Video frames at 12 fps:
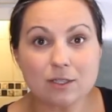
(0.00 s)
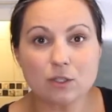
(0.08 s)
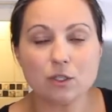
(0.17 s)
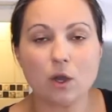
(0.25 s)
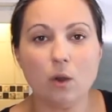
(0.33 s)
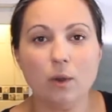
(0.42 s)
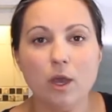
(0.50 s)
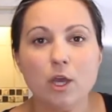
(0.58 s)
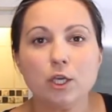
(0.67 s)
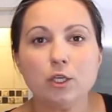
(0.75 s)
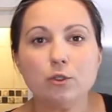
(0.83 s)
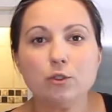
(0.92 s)
so
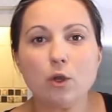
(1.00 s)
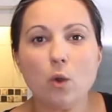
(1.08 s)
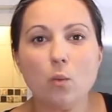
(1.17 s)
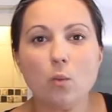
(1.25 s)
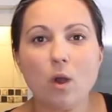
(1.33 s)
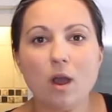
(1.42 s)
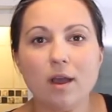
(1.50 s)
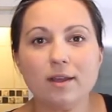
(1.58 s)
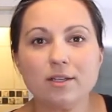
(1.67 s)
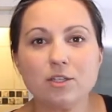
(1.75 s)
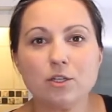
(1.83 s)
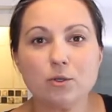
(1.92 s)
you don't
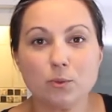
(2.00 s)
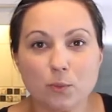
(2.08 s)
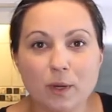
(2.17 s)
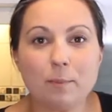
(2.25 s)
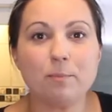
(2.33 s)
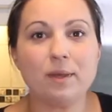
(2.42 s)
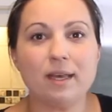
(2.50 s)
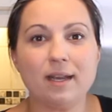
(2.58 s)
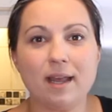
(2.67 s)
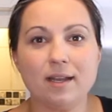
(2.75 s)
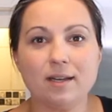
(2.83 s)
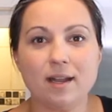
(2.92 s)
want to rip it
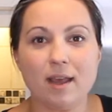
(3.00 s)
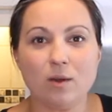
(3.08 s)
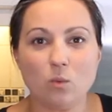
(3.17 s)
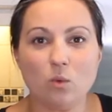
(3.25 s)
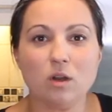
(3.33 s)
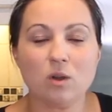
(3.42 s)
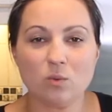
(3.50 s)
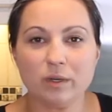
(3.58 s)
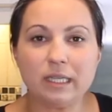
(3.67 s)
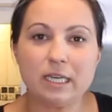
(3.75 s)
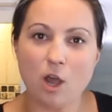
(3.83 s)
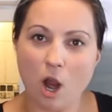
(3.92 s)
and work
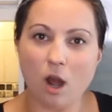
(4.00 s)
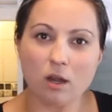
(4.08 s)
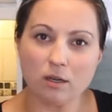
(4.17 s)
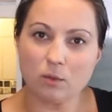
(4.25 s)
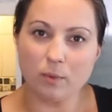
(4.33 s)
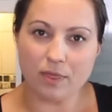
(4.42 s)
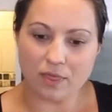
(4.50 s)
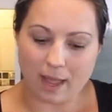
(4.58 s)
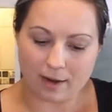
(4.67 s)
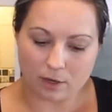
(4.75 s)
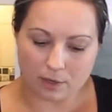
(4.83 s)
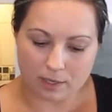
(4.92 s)
really hard with
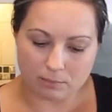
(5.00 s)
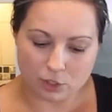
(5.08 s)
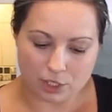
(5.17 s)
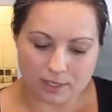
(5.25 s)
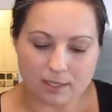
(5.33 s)
that cream cheese.